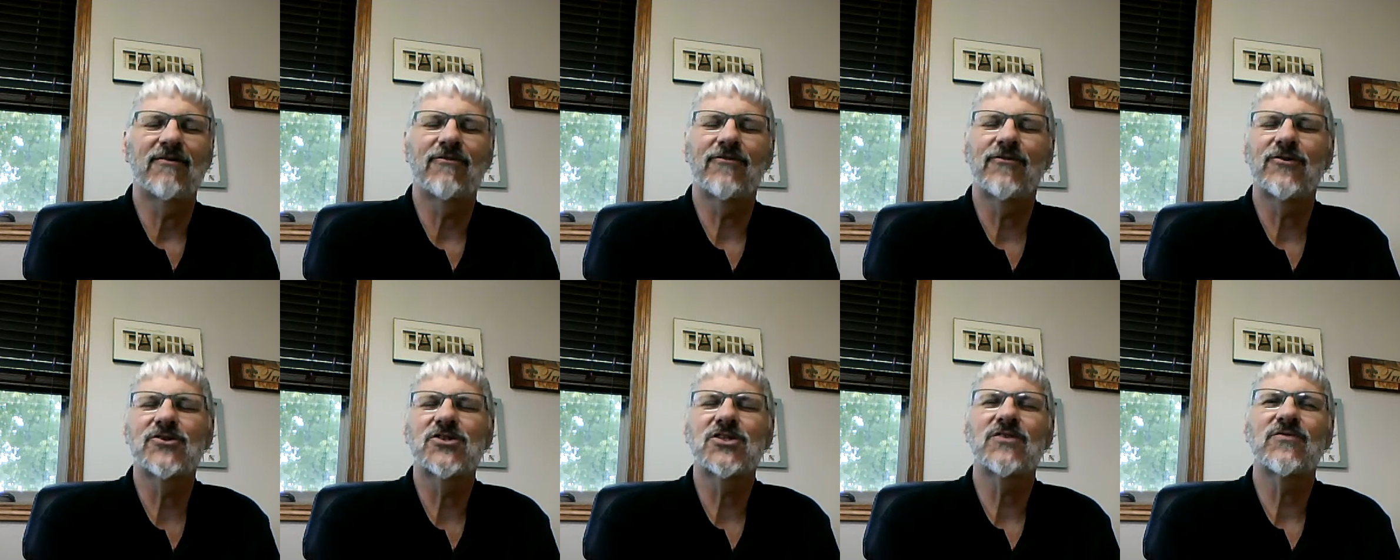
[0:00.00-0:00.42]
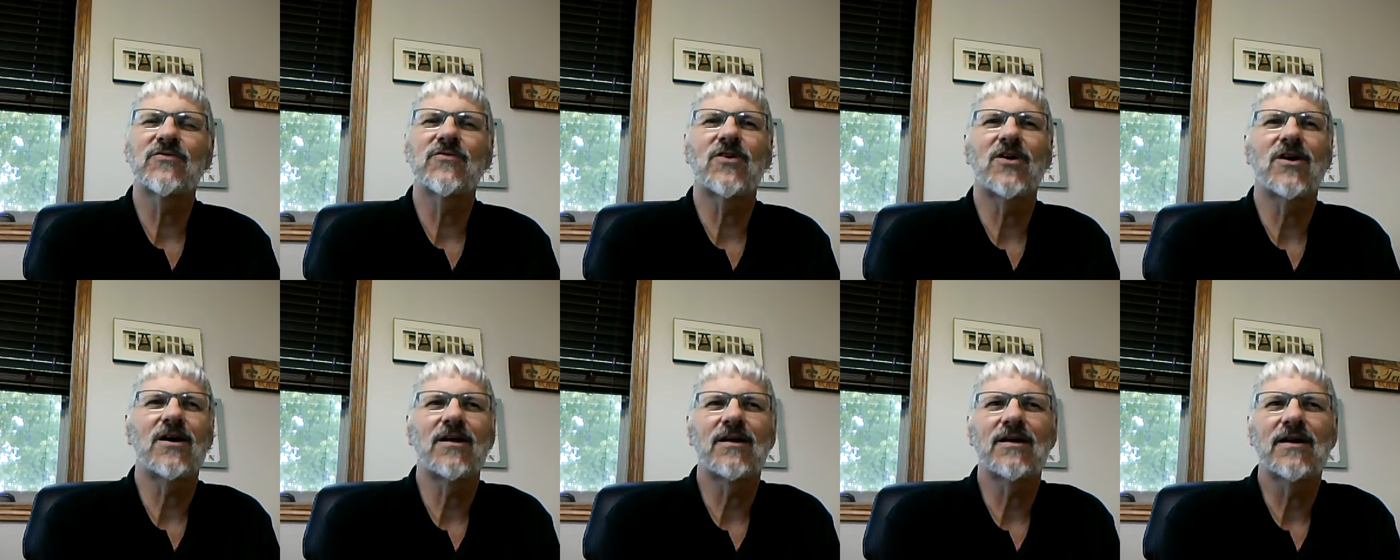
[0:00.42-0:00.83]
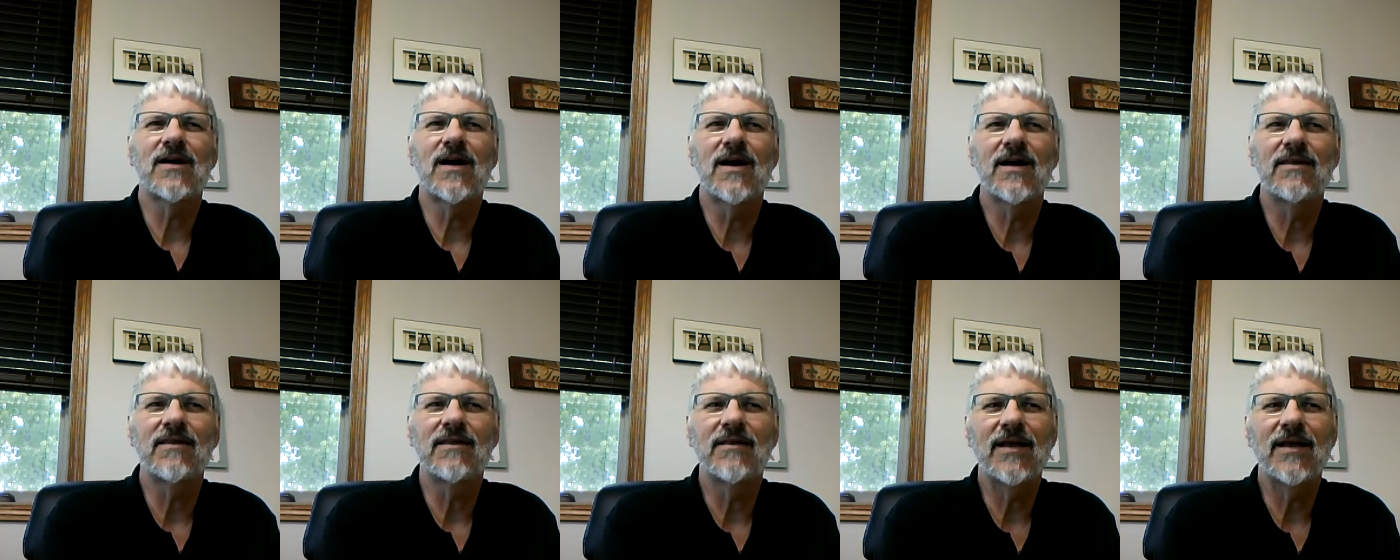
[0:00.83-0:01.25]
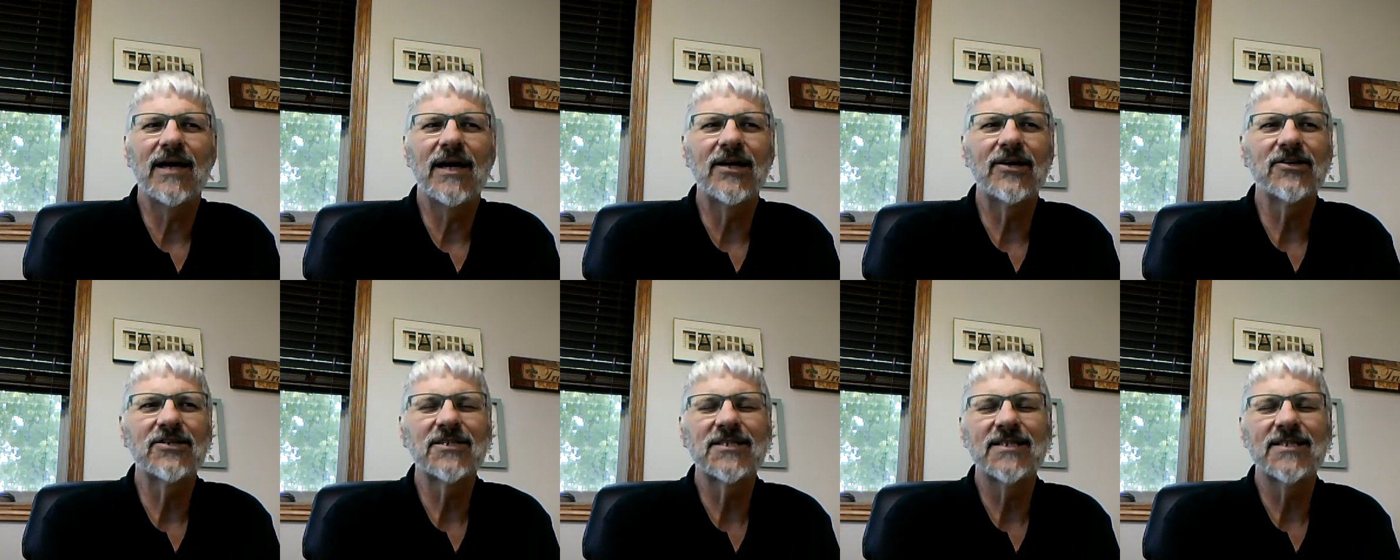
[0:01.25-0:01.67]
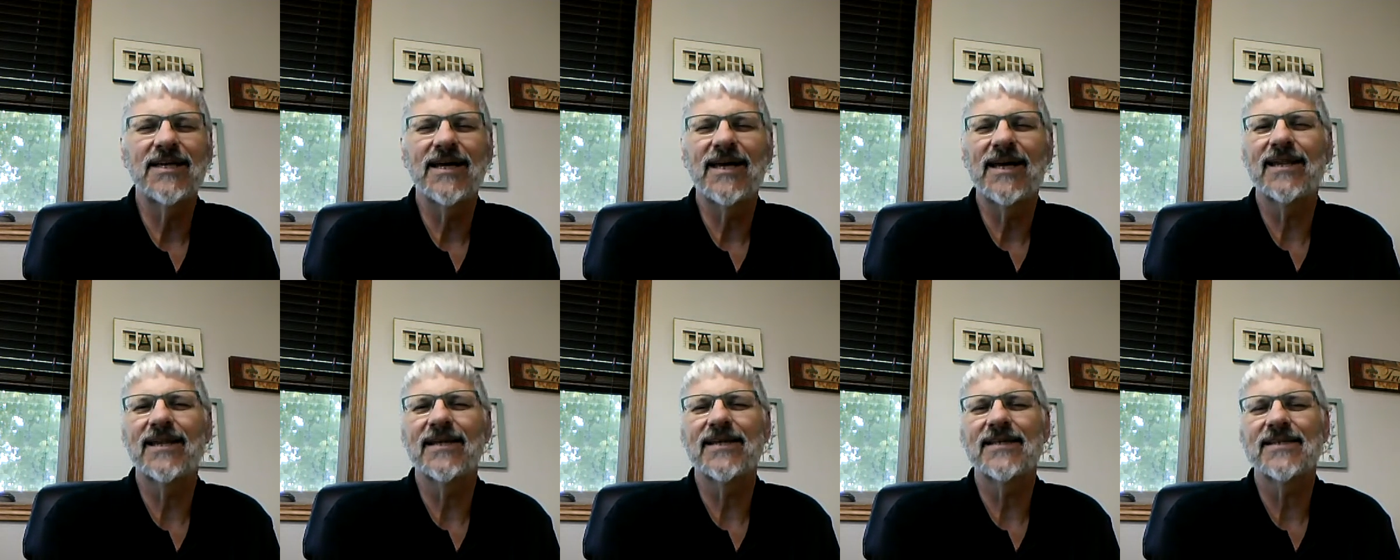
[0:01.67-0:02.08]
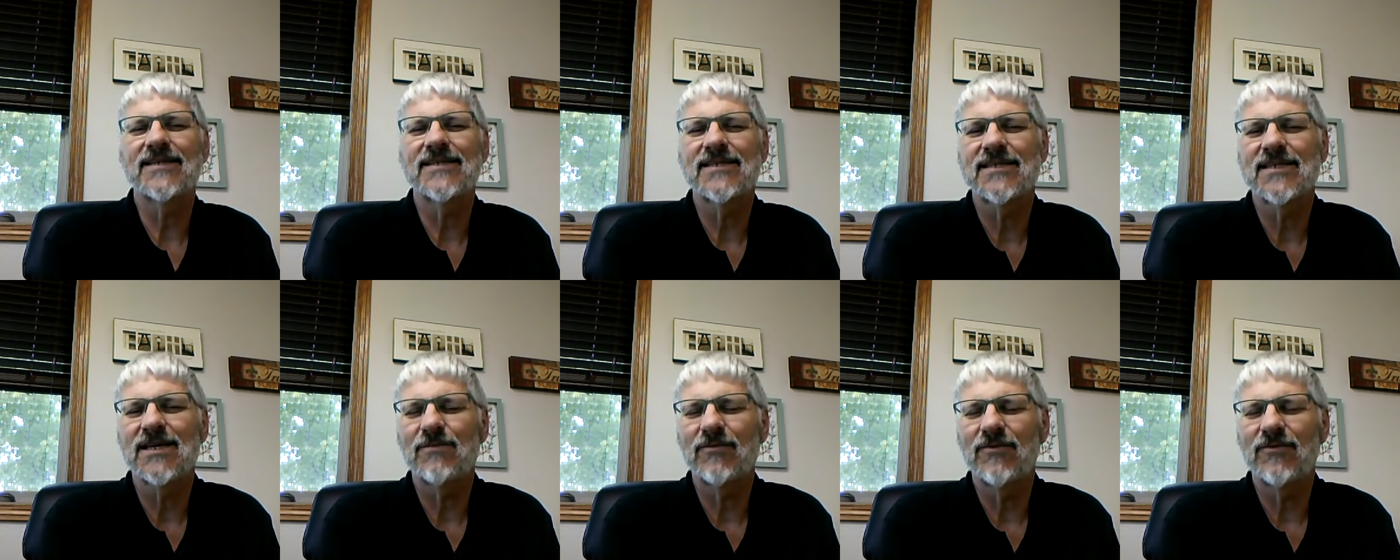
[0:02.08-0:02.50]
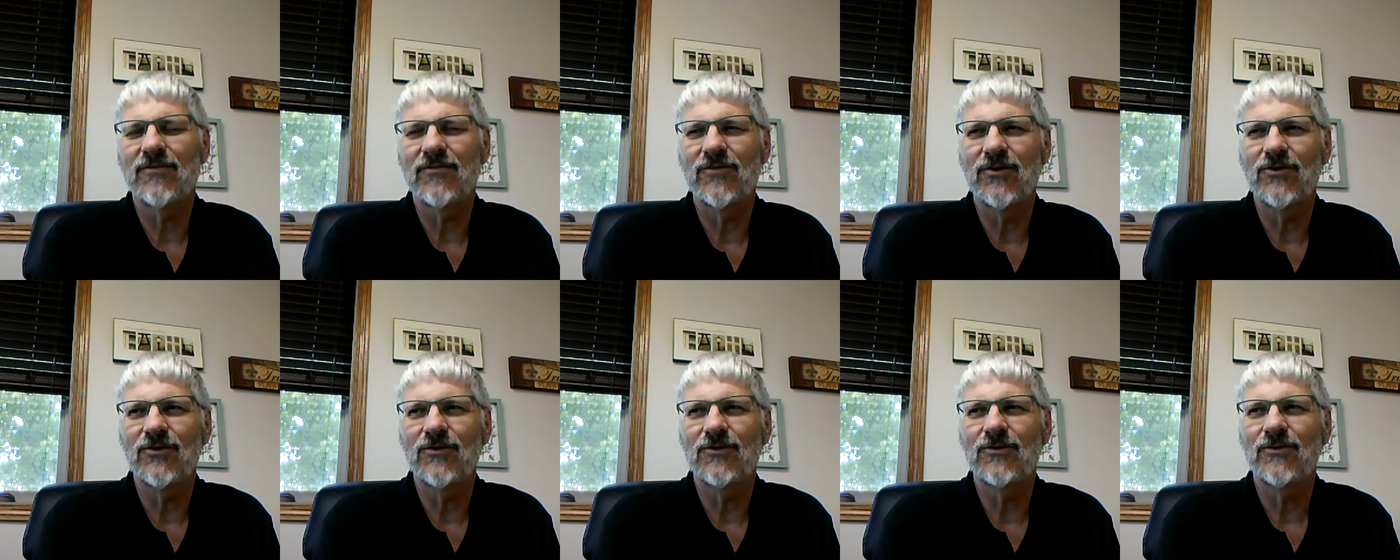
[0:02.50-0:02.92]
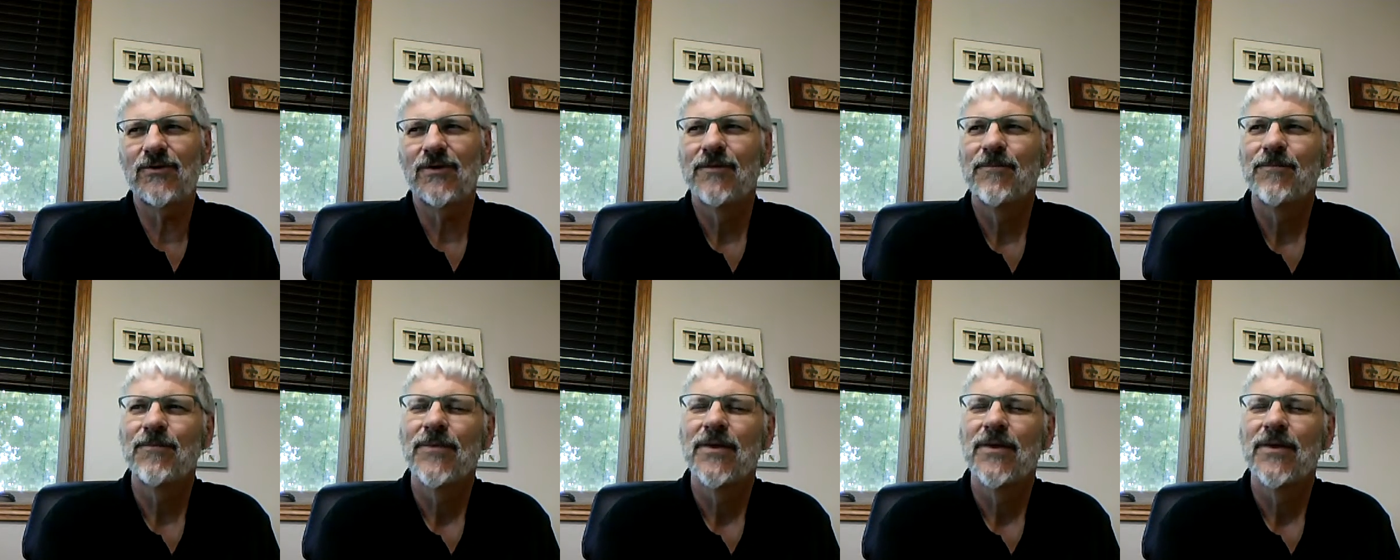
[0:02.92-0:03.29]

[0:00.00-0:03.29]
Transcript: First of all, I understand that some of you